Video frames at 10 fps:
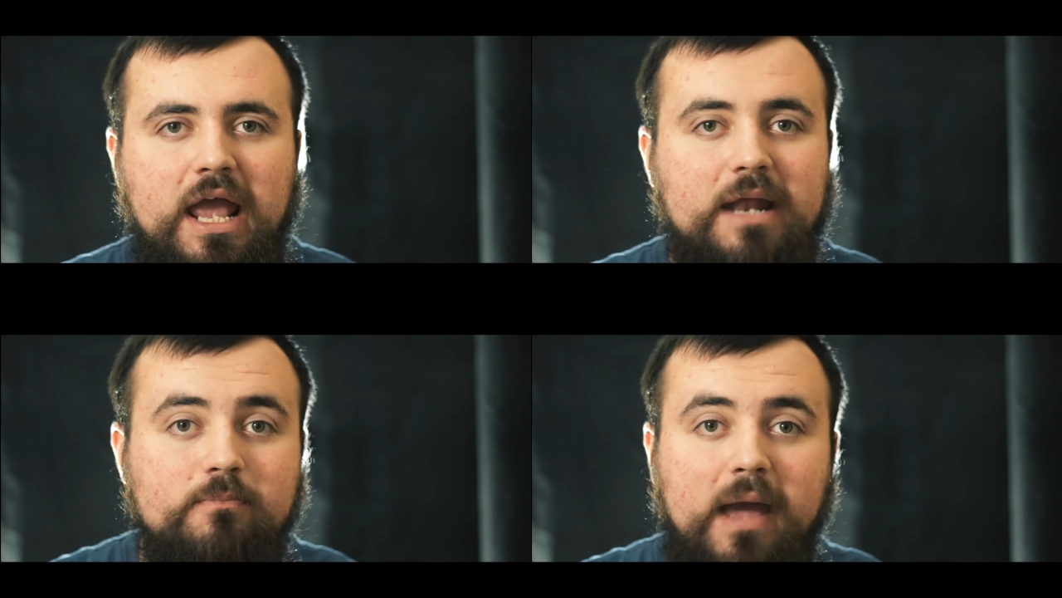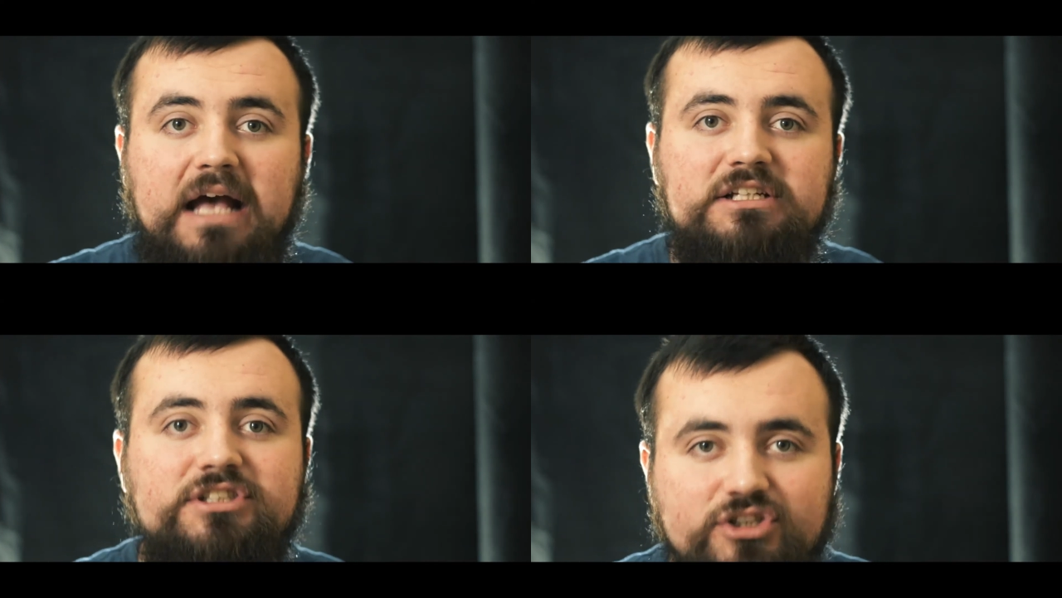and
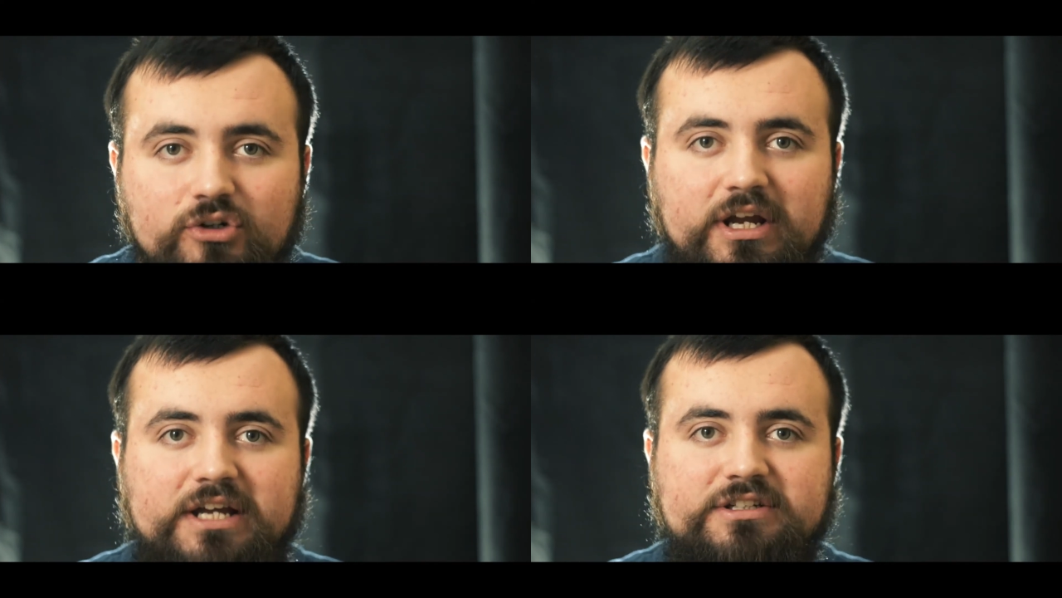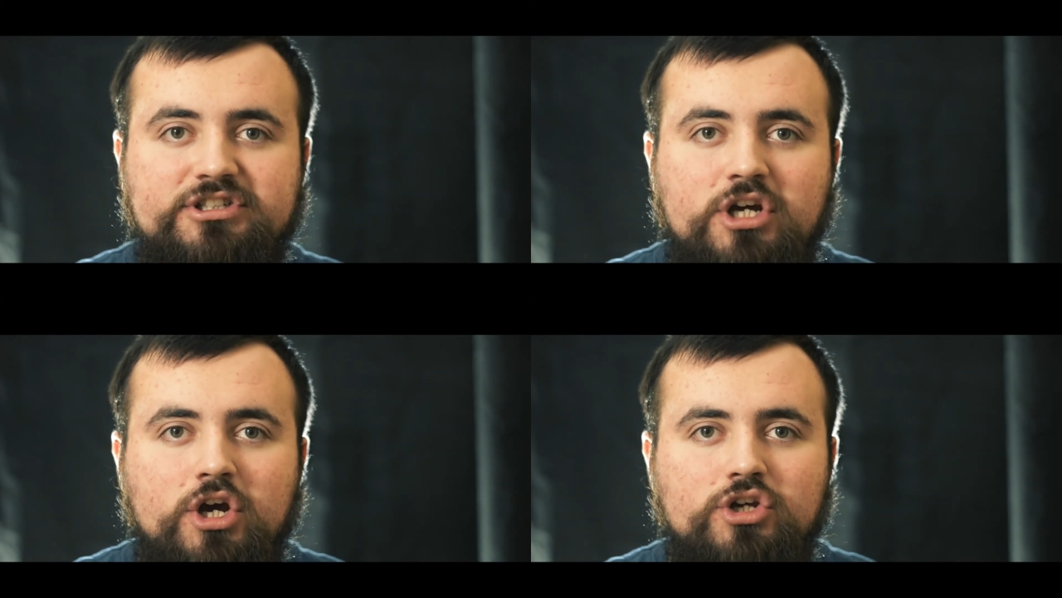master
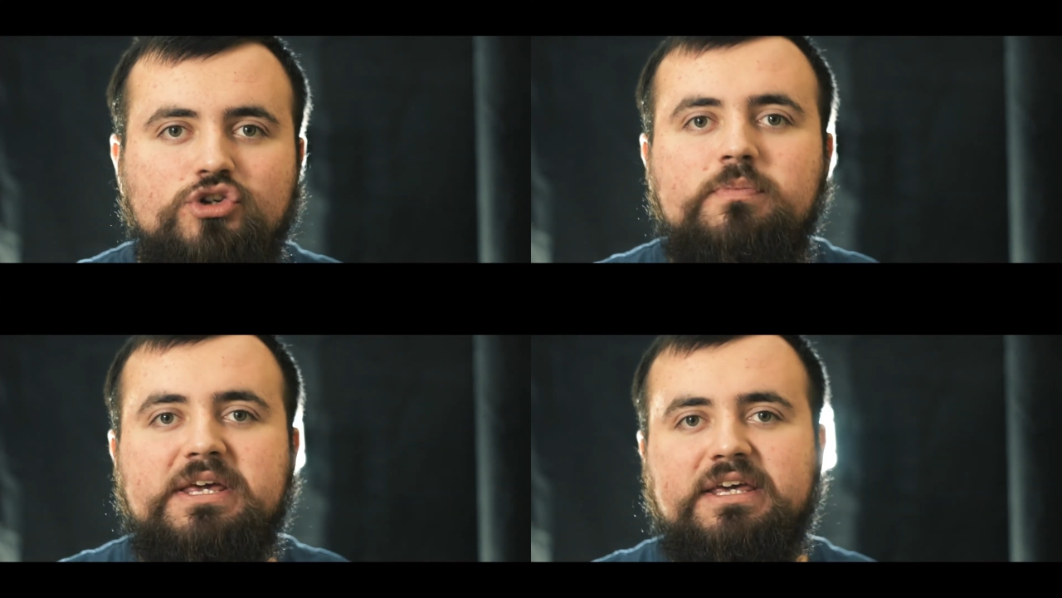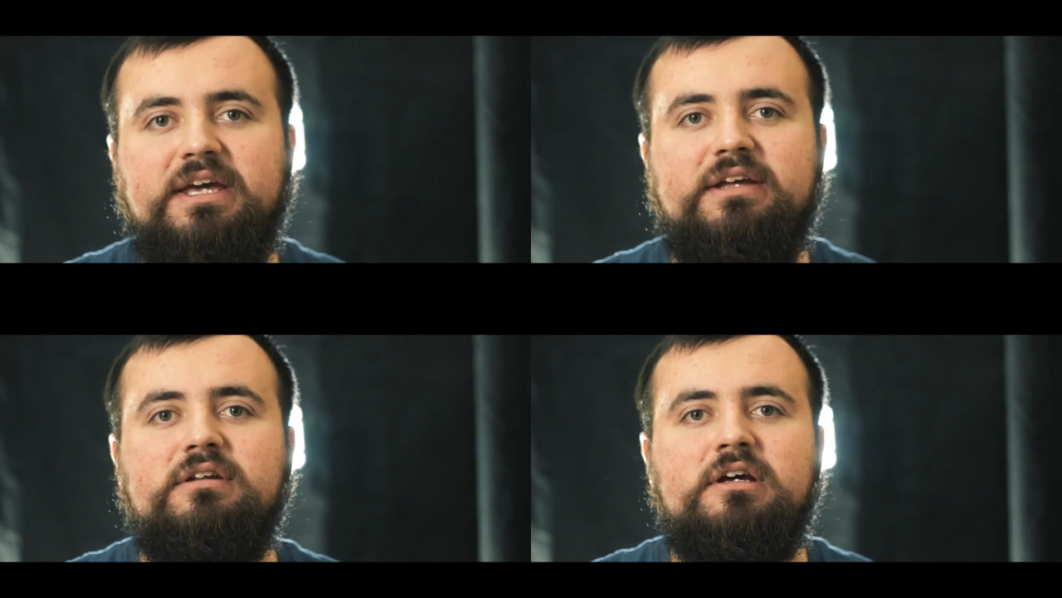it, you
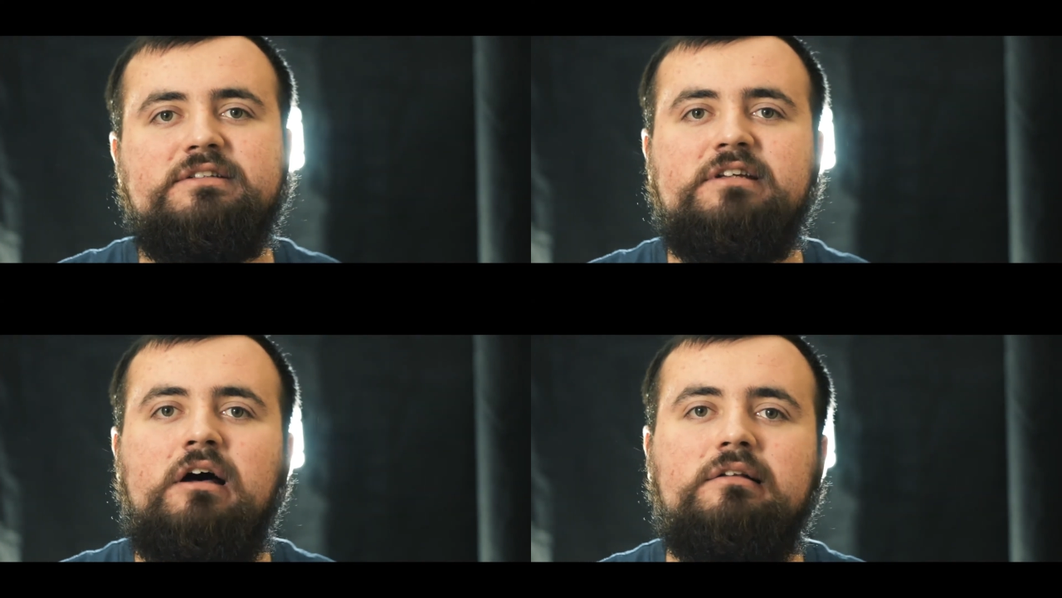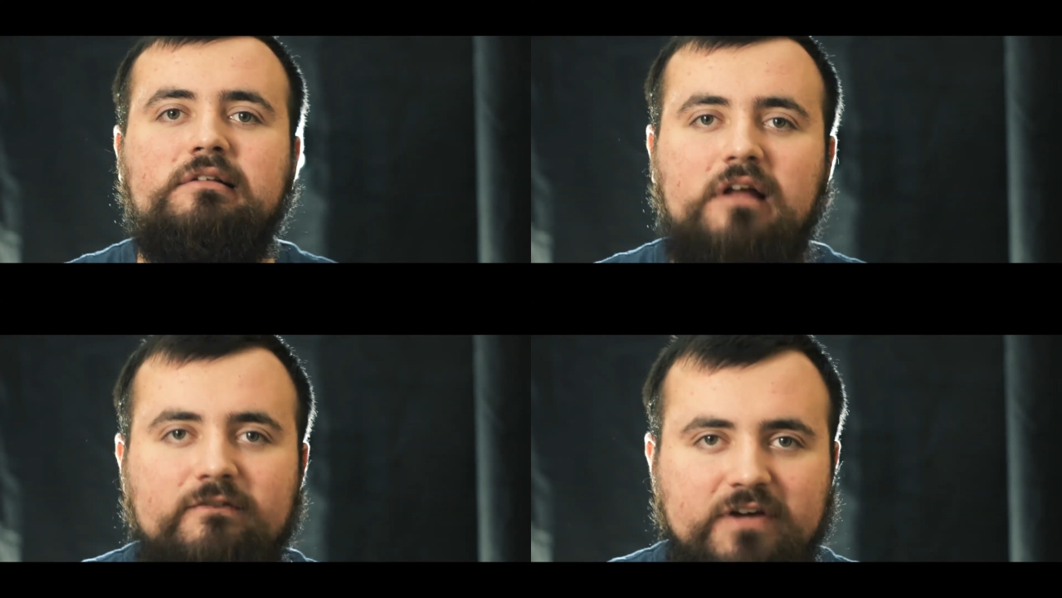begin to
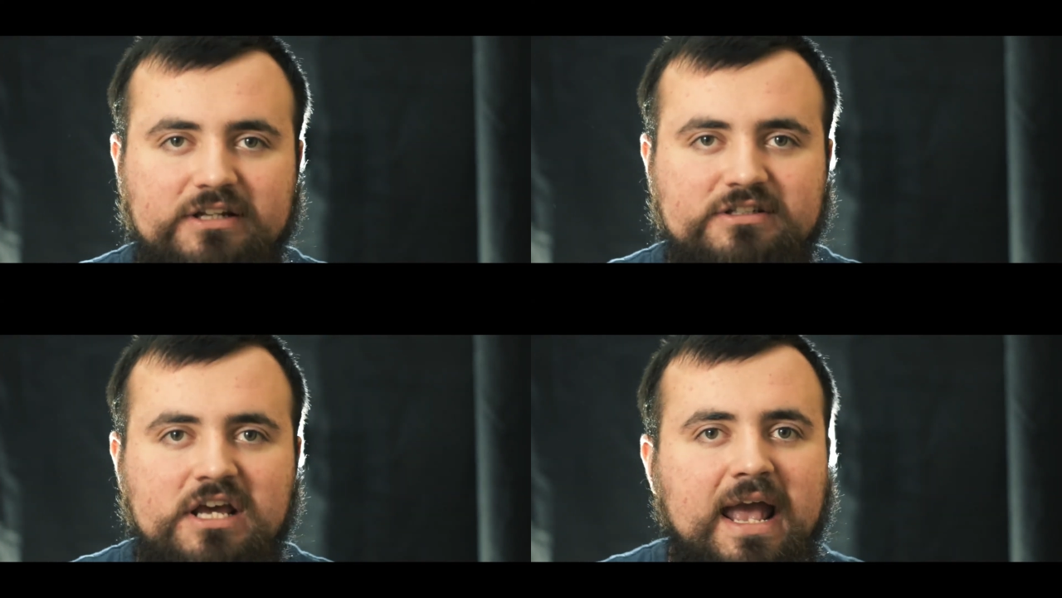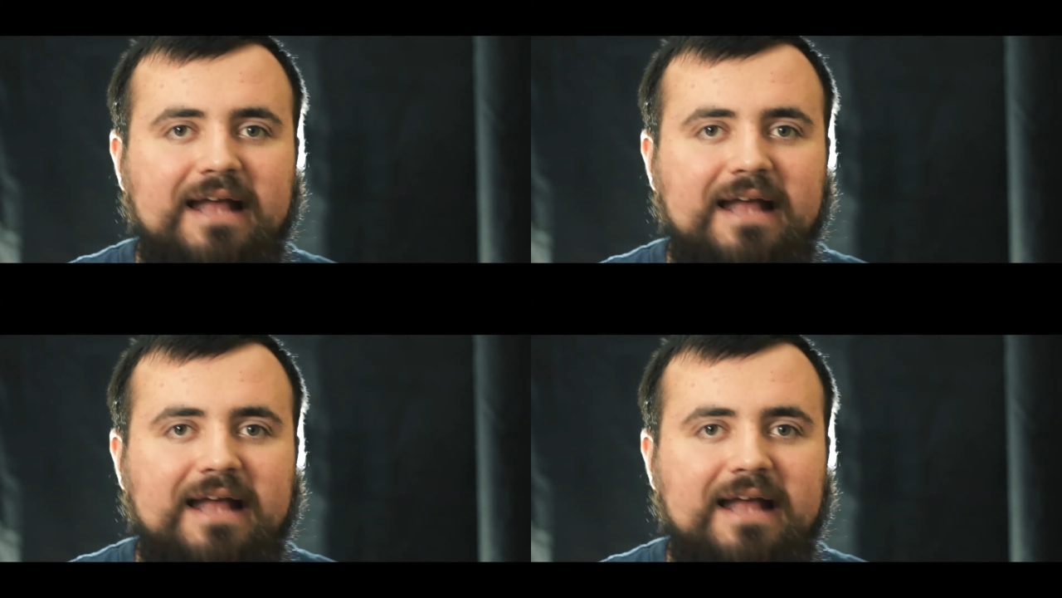love it.